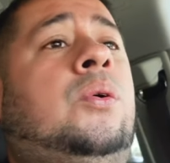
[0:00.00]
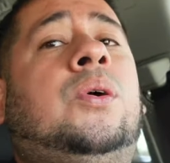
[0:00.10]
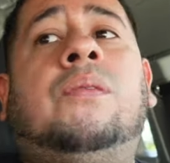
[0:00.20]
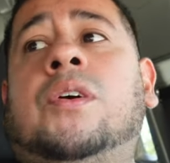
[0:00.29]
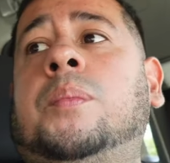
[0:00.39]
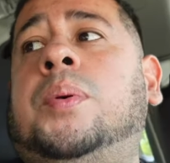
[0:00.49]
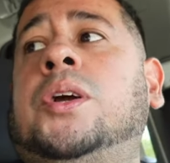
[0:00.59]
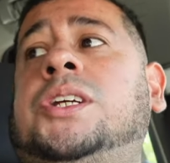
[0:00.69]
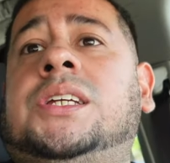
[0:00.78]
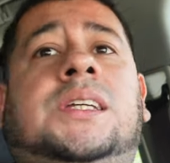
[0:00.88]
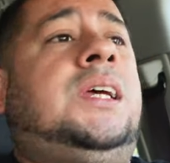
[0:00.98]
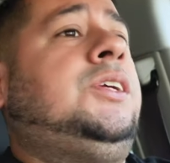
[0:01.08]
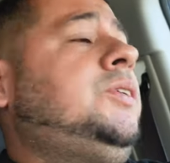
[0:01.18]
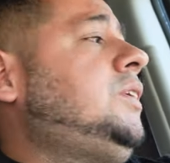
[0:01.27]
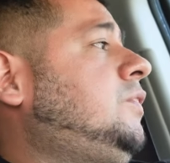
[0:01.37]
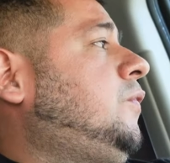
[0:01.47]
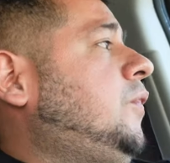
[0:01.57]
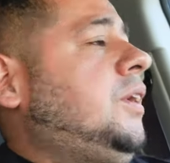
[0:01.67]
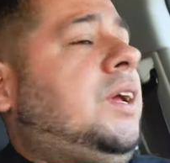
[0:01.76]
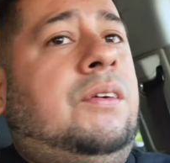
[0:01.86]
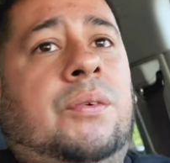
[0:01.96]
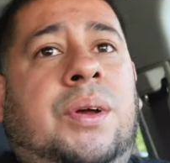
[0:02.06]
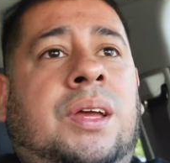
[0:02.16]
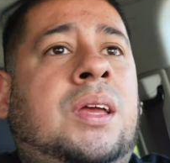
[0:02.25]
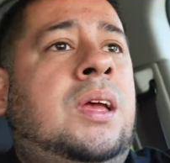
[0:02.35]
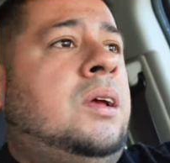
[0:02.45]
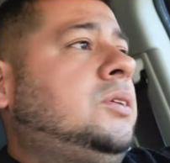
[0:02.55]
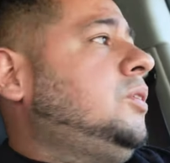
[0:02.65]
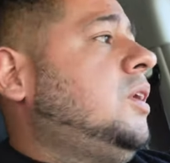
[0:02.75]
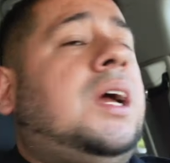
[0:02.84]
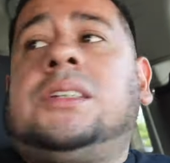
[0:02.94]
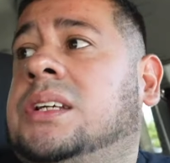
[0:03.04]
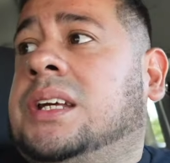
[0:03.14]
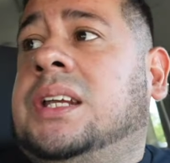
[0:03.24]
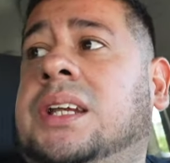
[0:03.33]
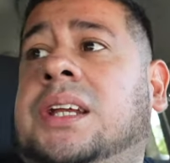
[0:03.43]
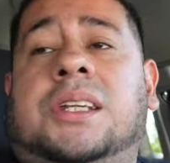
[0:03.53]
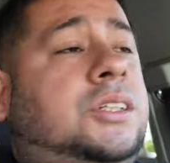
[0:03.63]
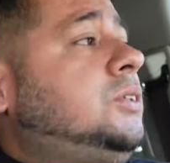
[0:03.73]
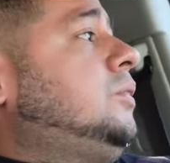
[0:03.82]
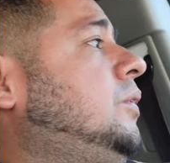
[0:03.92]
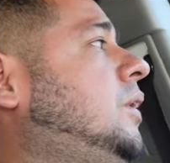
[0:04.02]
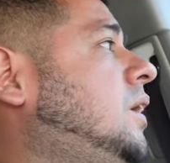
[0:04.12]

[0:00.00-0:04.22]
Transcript: whoever purchased entries for the giveaway. So you guys are going to get an additional